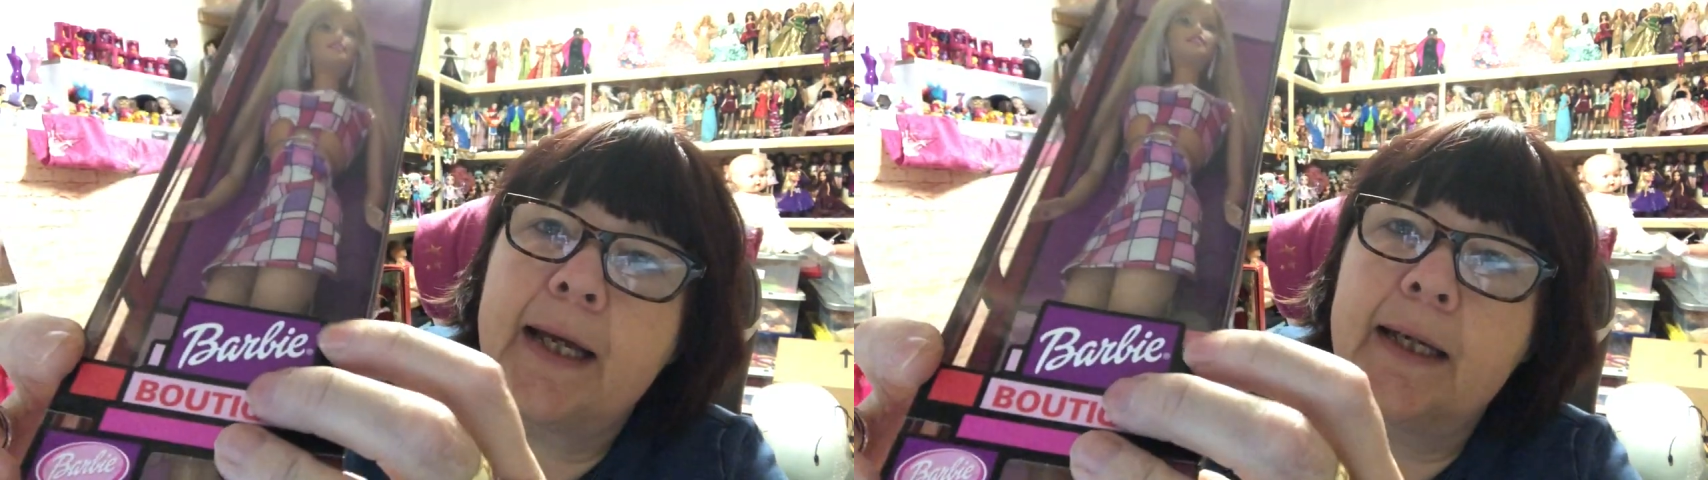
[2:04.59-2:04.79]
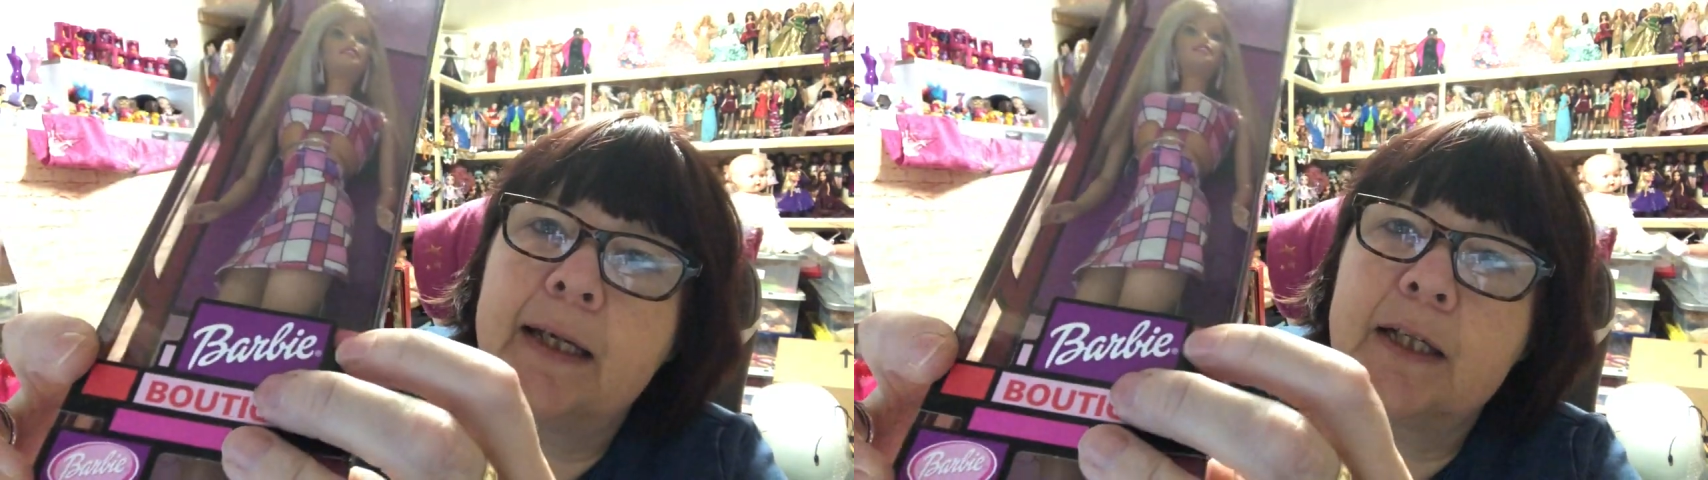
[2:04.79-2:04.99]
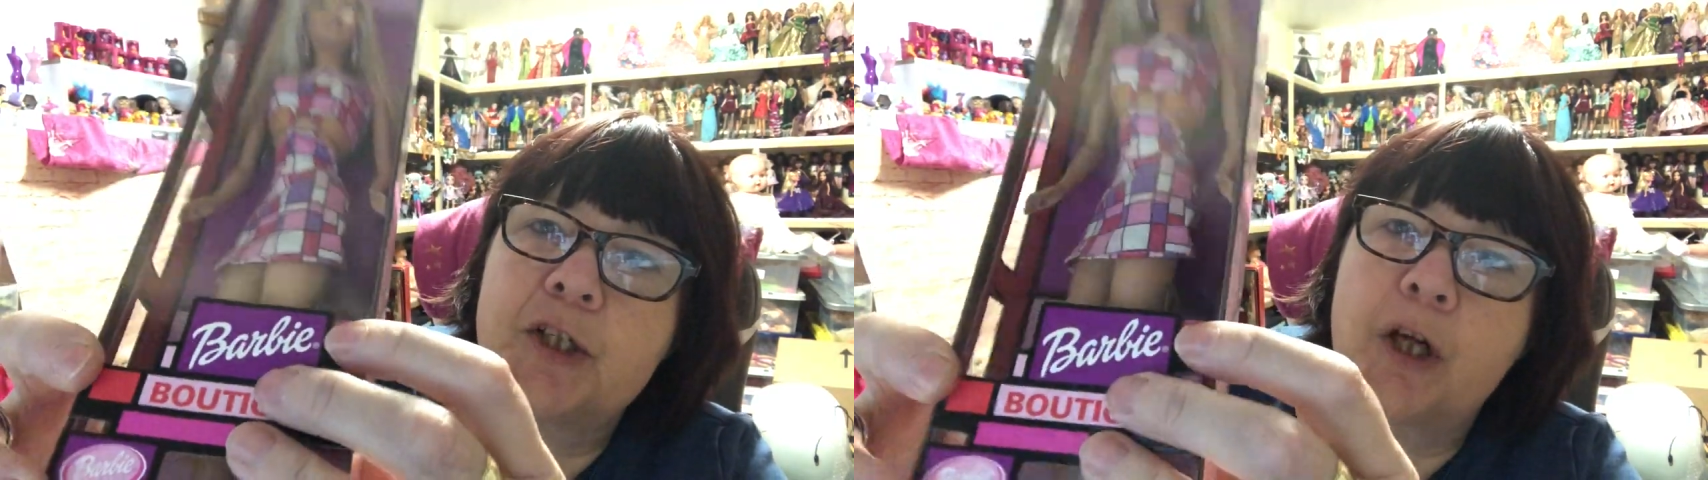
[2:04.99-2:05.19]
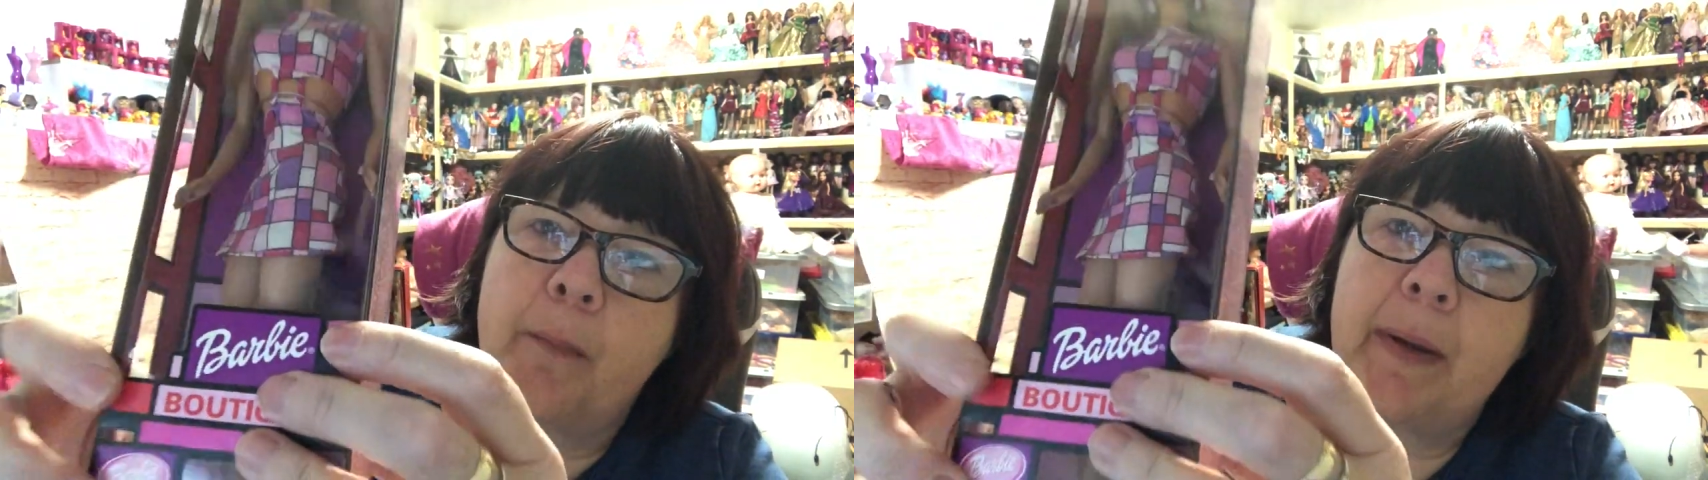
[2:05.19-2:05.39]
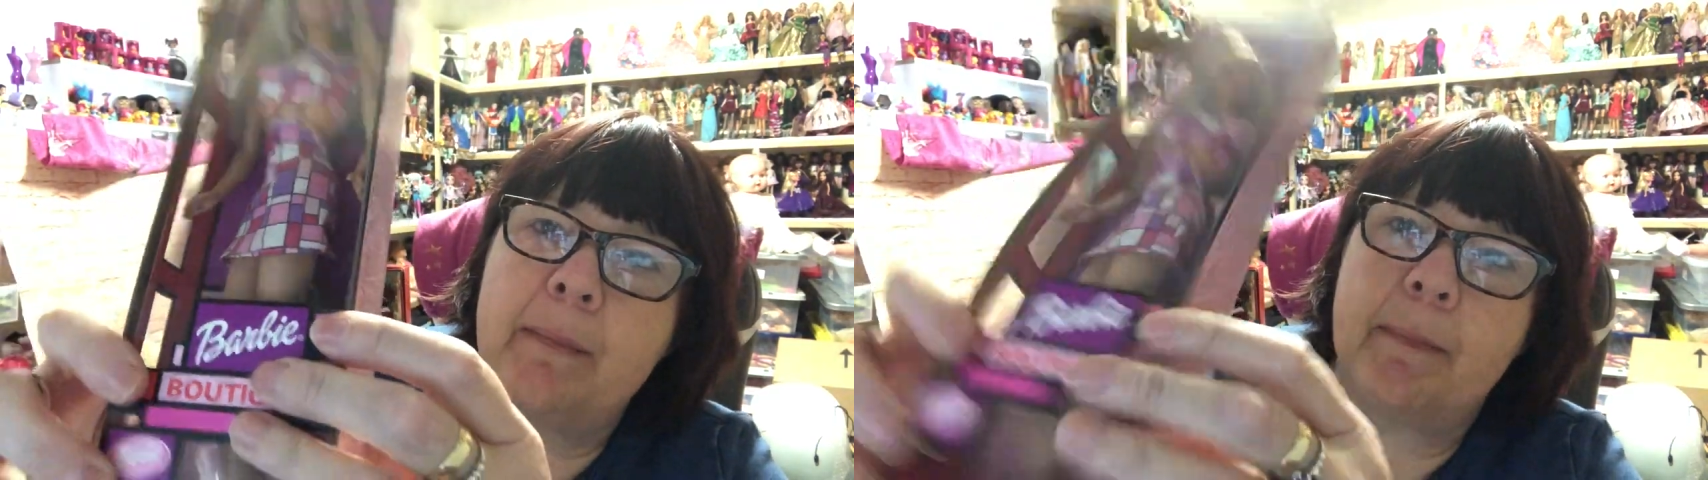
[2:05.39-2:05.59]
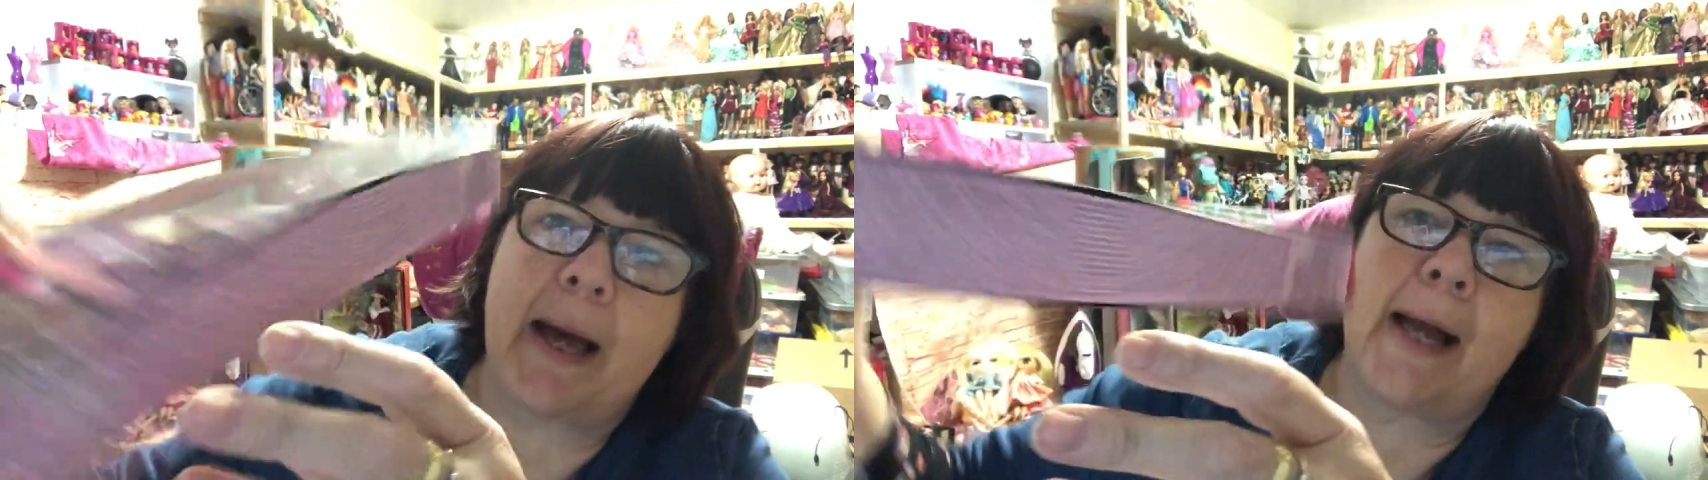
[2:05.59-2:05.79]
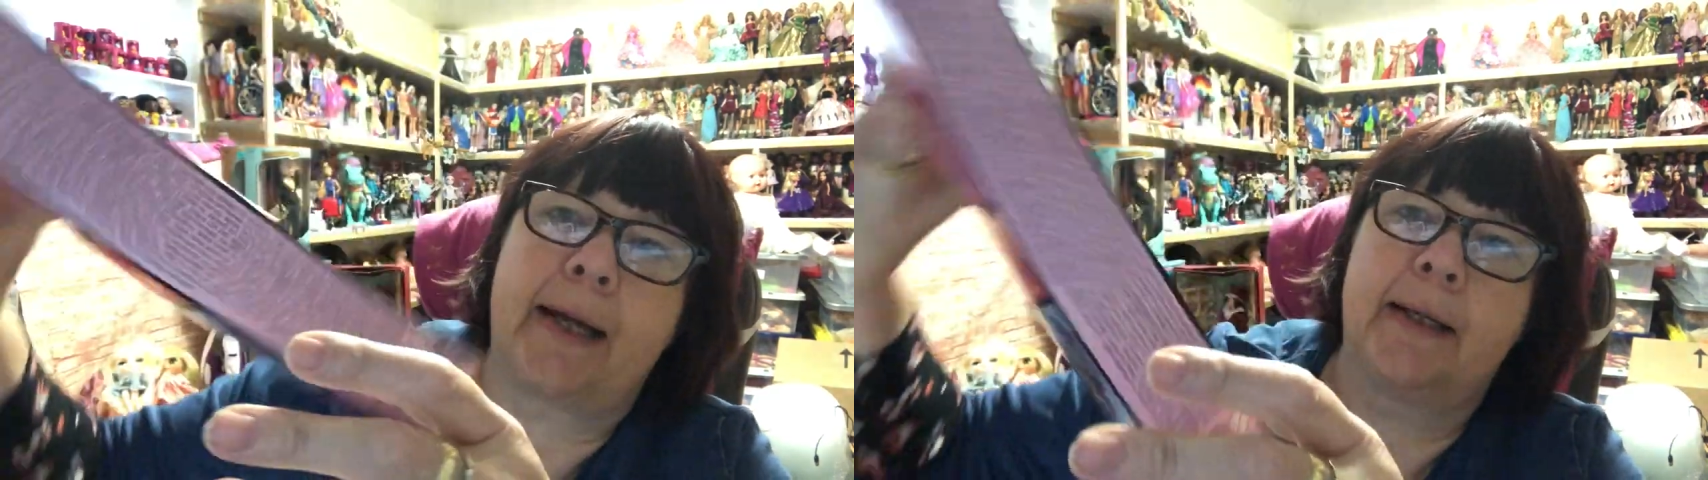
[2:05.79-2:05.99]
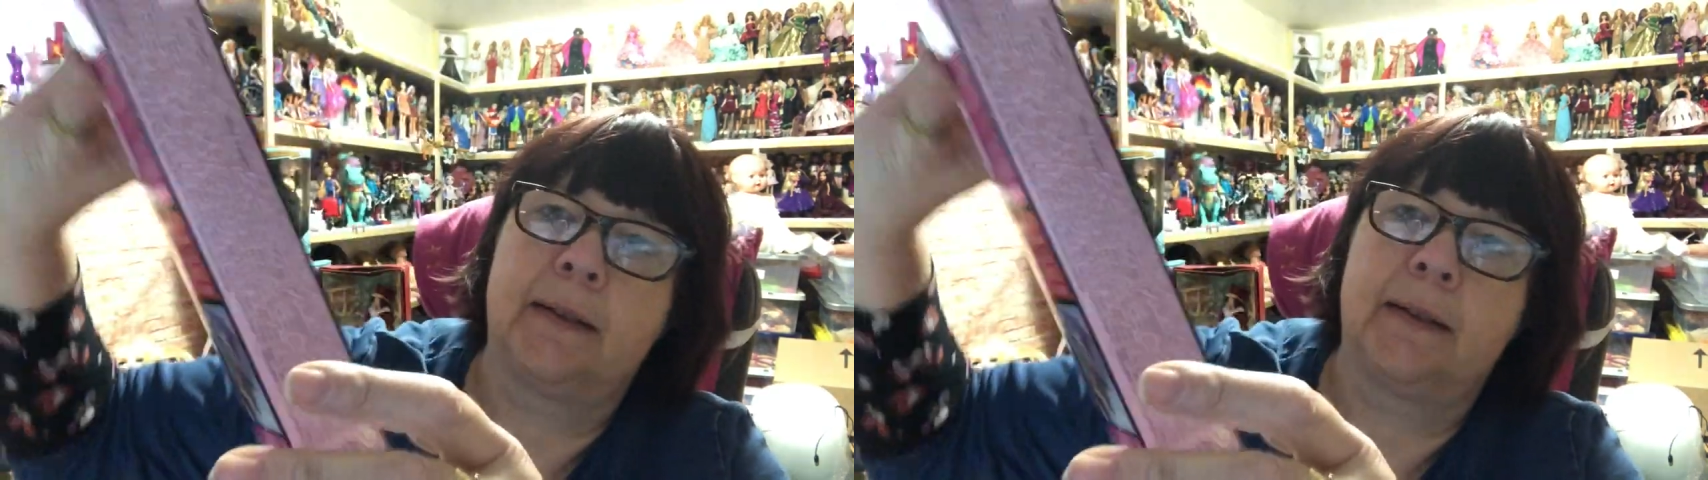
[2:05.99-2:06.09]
a shopping bag.